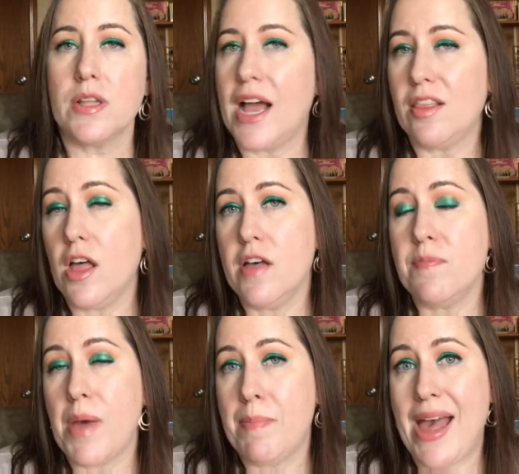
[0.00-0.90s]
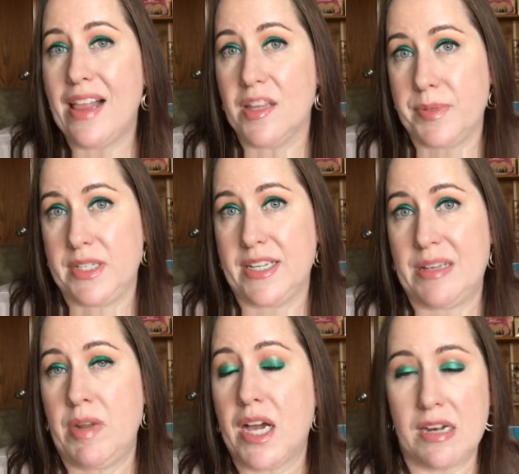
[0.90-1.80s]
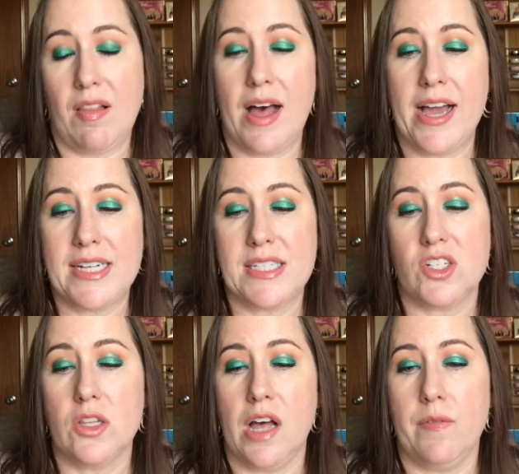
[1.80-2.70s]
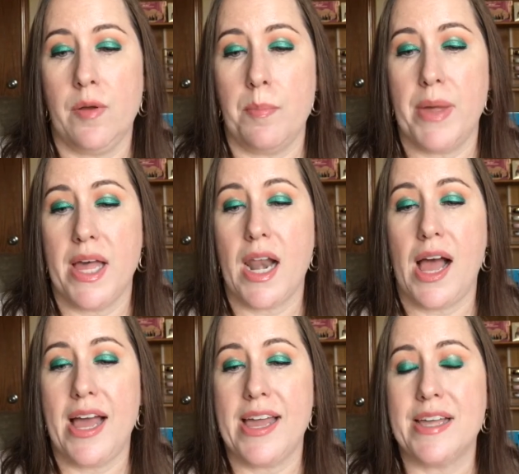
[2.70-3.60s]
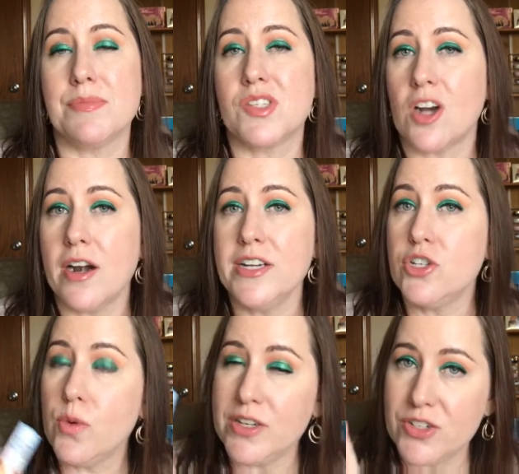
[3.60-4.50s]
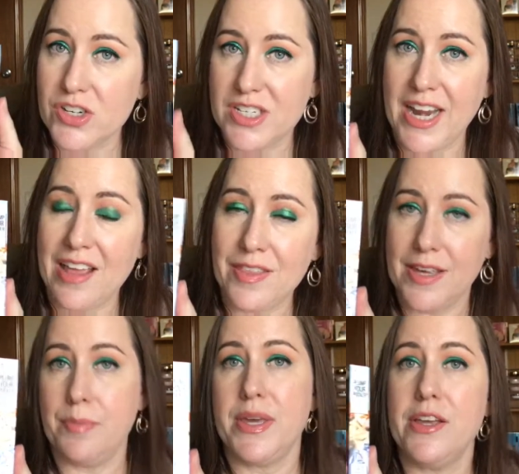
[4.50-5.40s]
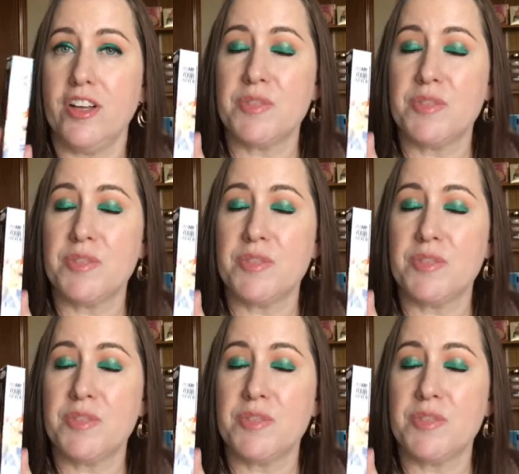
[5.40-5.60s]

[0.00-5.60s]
I love my matte lipsticks, I'm not gonna lie, I still love them, but I am starting to understand the appeal,